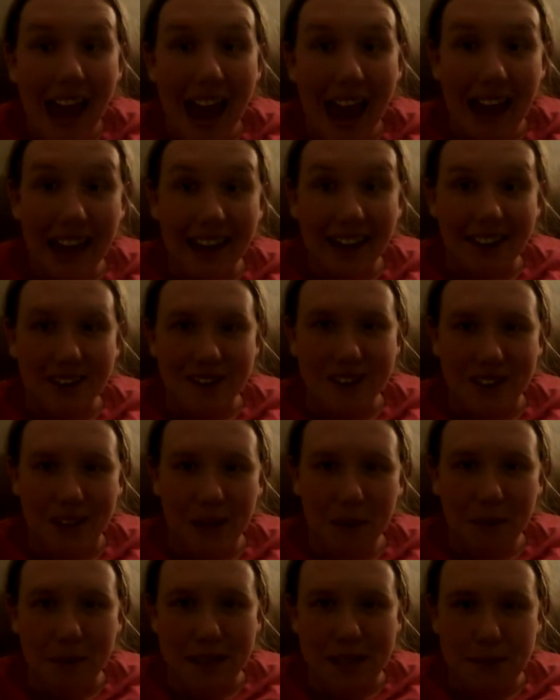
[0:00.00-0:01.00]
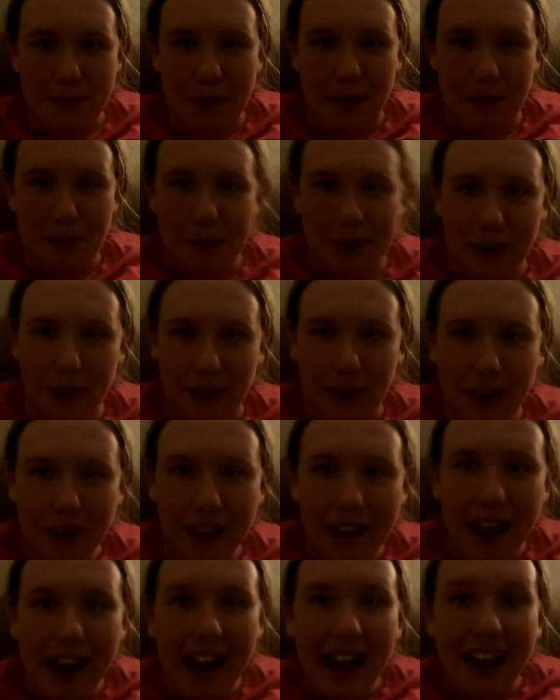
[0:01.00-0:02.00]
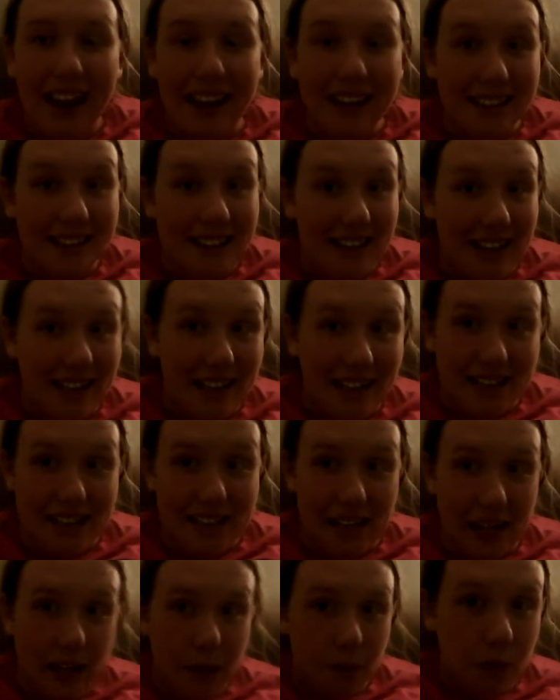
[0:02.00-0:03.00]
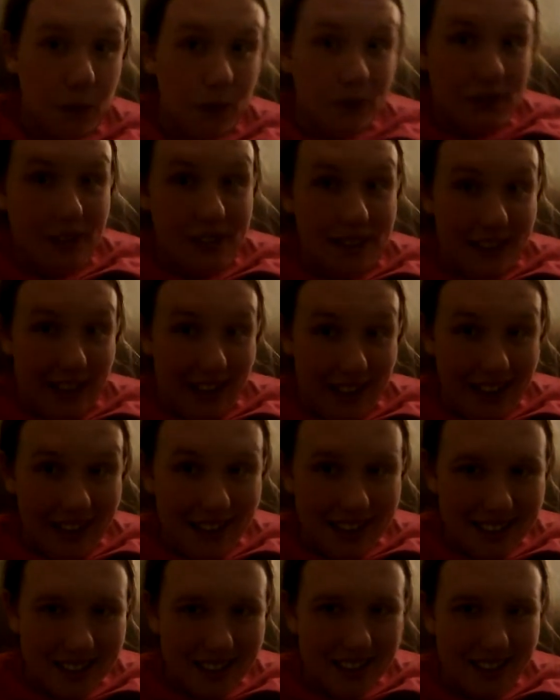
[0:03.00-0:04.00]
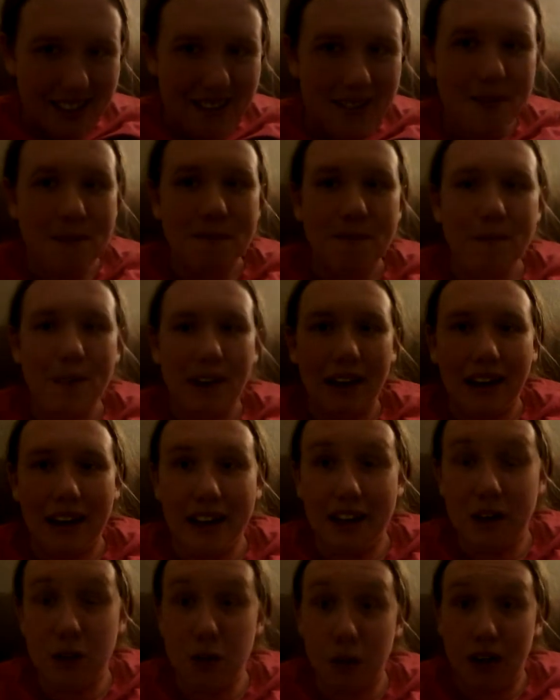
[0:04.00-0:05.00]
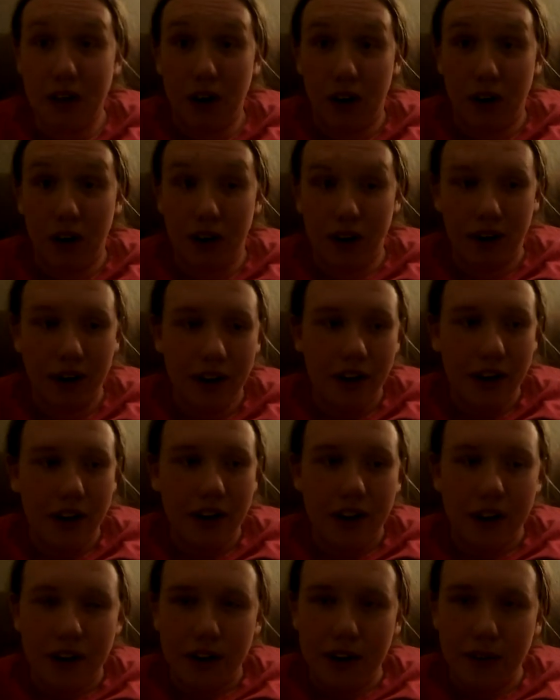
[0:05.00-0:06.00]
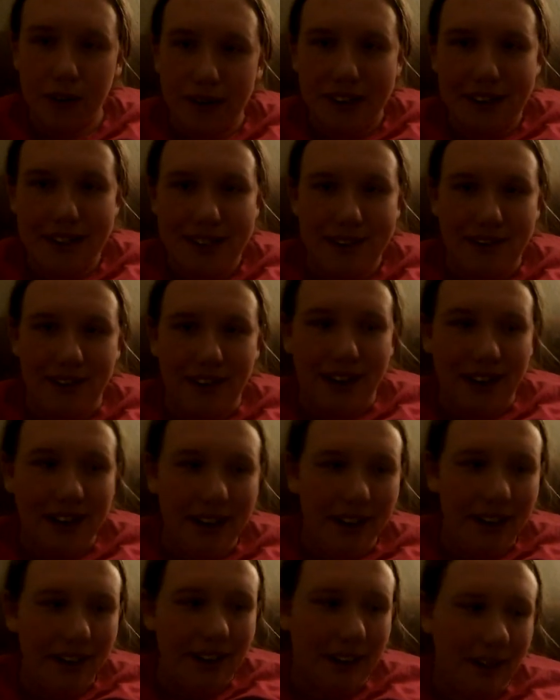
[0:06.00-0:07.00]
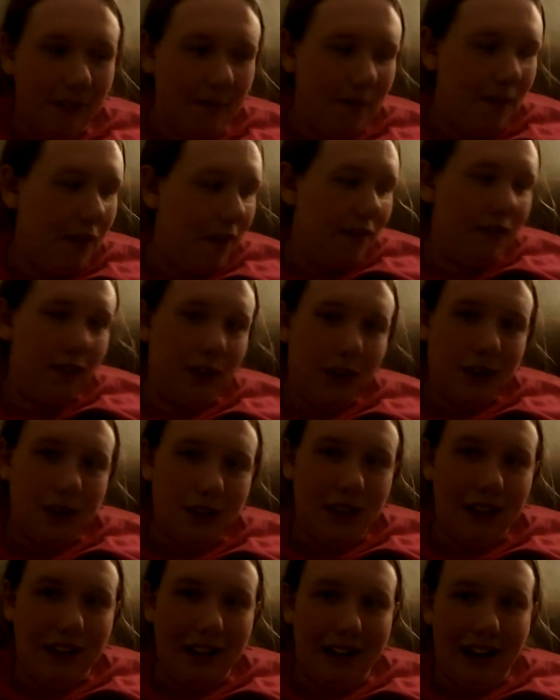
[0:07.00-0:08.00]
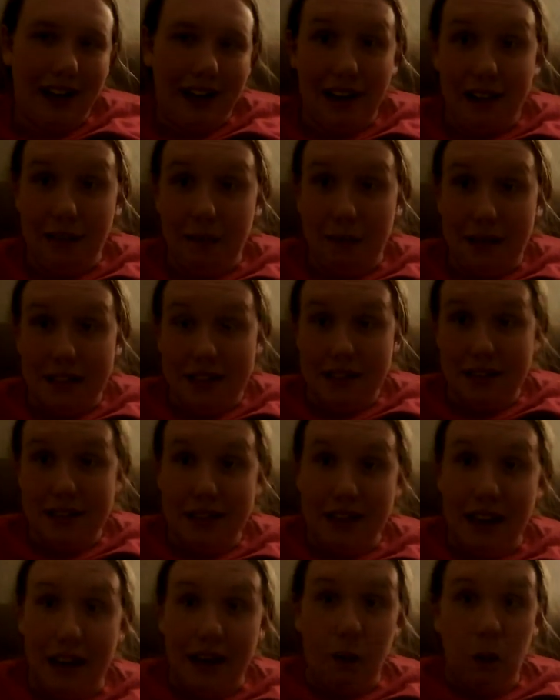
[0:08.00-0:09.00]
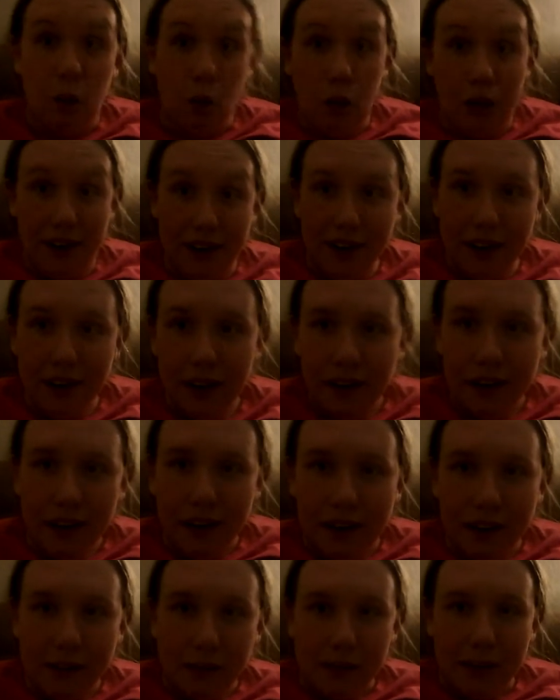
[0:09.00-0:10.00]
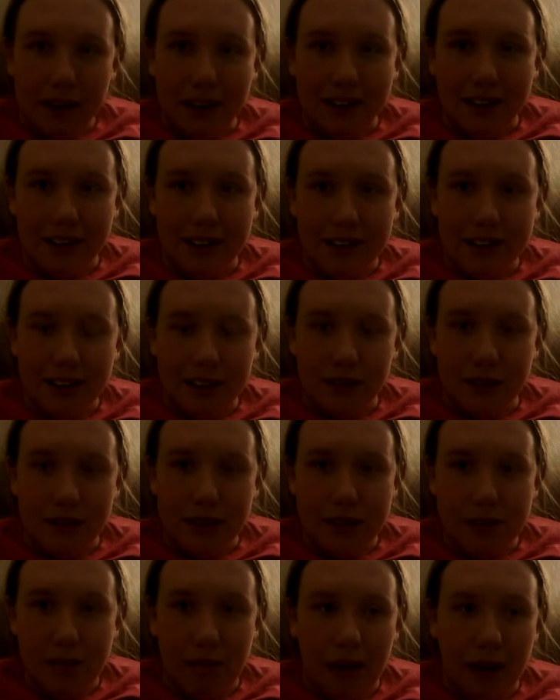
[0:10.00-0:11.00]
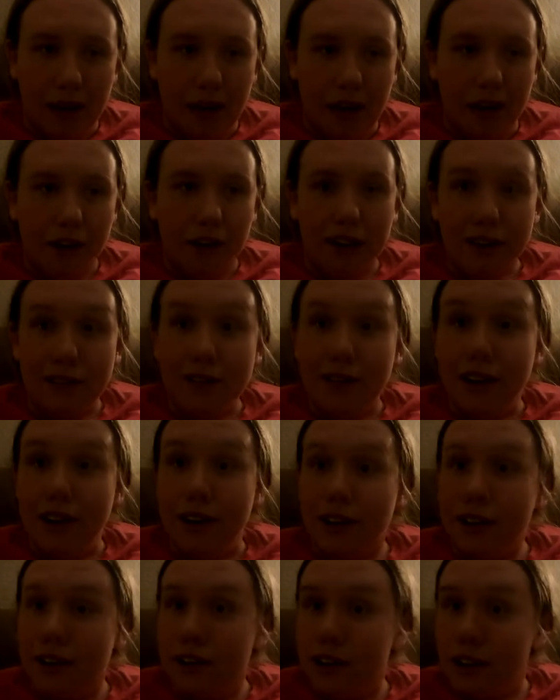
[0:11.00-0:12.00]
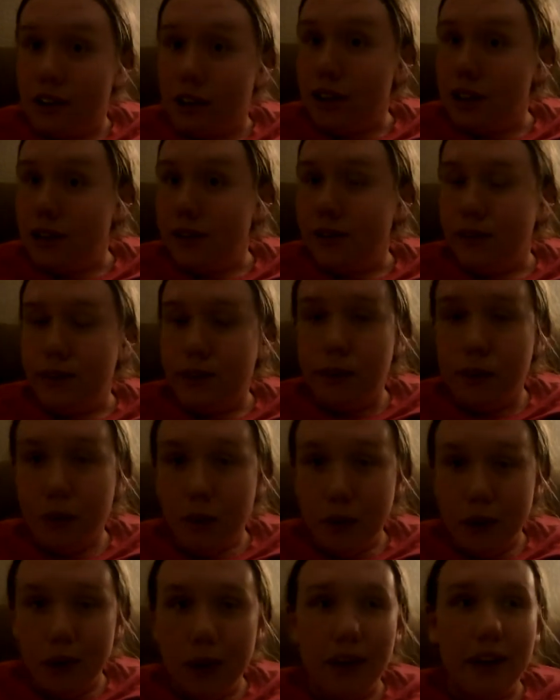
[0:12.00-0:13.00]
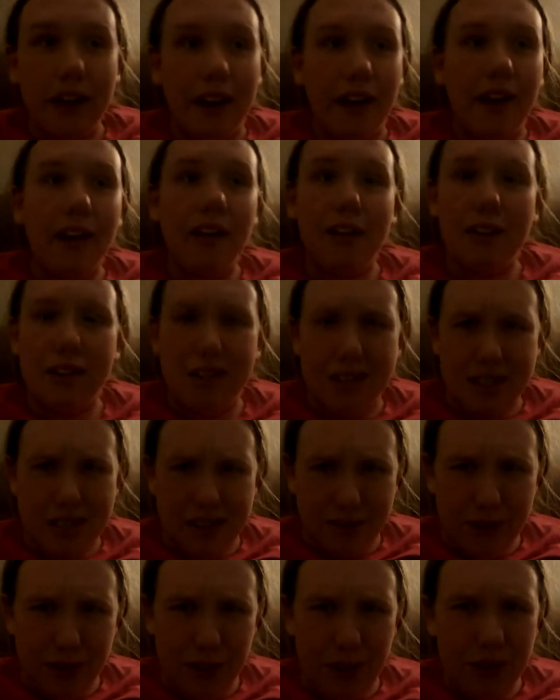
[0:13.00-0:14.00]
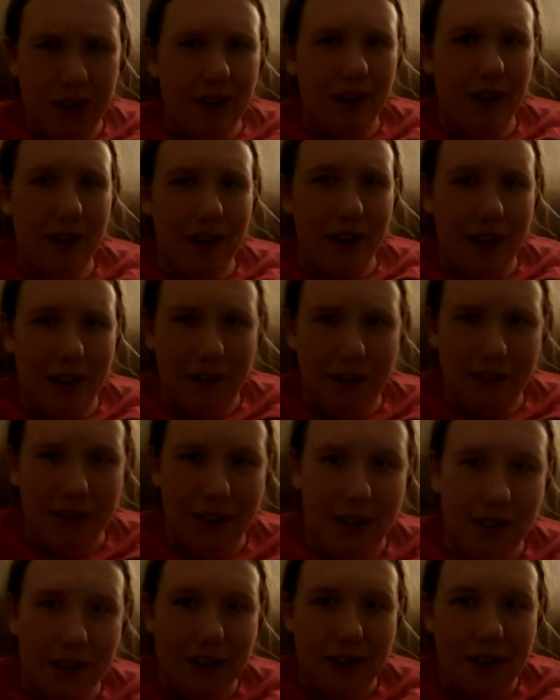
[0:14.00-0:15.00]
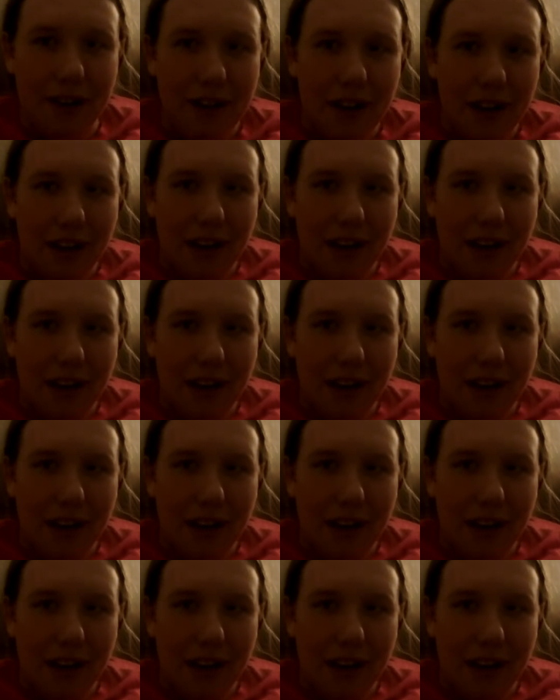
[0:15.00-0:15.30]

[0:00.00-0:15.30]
Hey YouTube, it's Bible Girl, and today is April 2nd, and we are going into VEDA. Unfortunately, I missed day one because it was my grandfather-in-law's funeral and all the stuff going on, and I figured